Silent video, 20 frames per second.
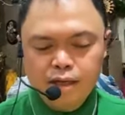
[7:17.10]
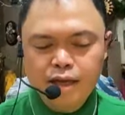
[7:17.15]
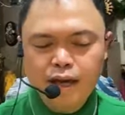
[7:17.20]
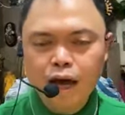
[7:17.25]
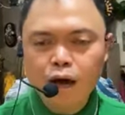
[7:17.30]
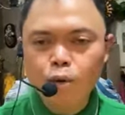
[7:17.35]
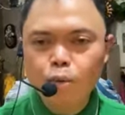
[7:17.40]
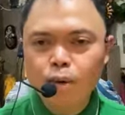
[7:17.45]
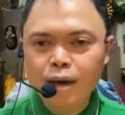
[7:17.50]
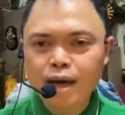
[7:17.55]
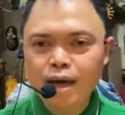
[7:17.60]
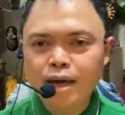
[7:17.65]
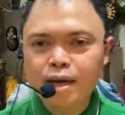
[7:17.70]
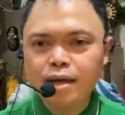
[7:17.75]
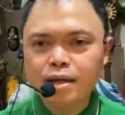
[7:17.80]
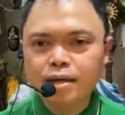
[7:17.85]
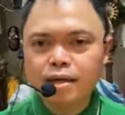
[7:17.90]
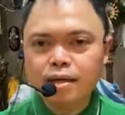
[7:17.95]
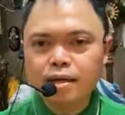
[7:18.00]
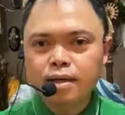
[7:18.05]
And
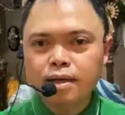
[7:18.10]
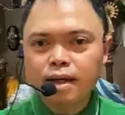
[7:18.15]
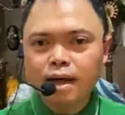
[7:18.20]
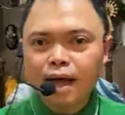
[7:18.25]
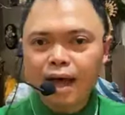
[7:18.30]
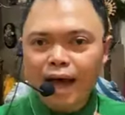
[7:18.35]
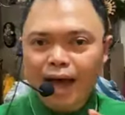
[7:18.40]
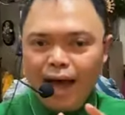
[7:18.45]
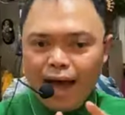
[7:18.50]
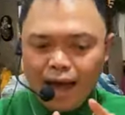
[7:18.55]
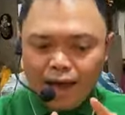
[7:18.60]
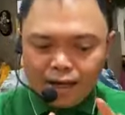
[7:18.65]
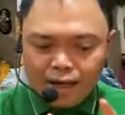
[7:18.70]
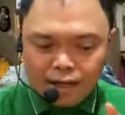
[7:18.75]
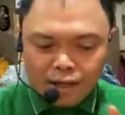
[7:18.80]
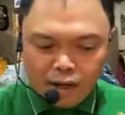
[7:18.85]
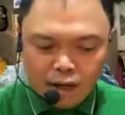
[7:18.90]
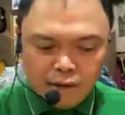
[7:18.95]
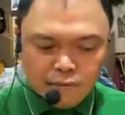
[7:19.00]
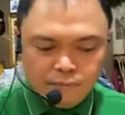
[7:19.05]
Yahweh
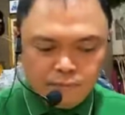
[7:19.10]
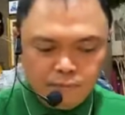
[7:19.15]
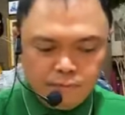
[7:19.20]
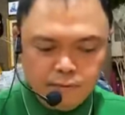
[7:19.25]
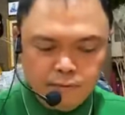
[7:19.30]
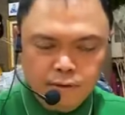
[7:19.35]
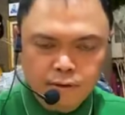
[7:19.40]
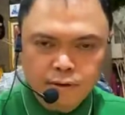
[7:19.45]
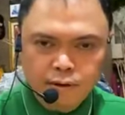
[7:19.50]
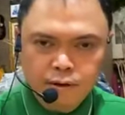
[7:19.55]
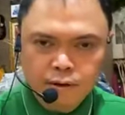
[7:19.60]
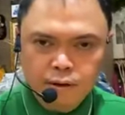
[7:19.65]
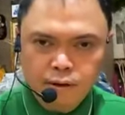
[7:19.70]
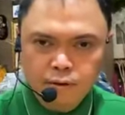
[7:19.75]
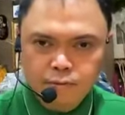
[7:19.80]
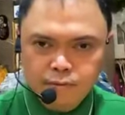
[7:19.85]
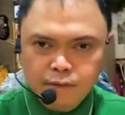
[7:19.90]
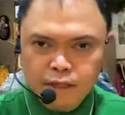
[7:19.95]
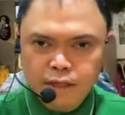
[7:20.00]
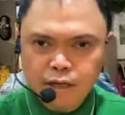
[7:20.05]
had enough
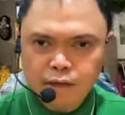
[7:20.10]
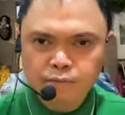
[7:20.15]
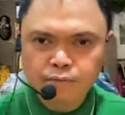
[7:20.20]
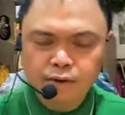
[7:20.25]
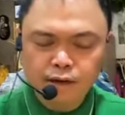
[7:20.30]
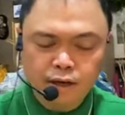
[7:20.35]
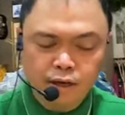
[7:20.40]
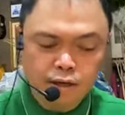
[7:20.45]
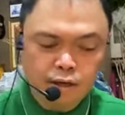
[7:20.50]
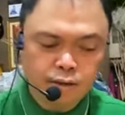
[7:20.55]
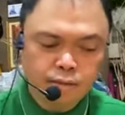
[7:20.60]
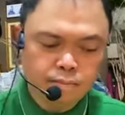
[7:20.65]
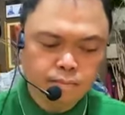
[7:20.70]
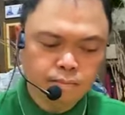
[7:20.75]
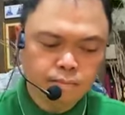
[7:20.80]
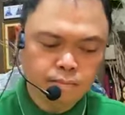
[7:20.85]
of Nineveh.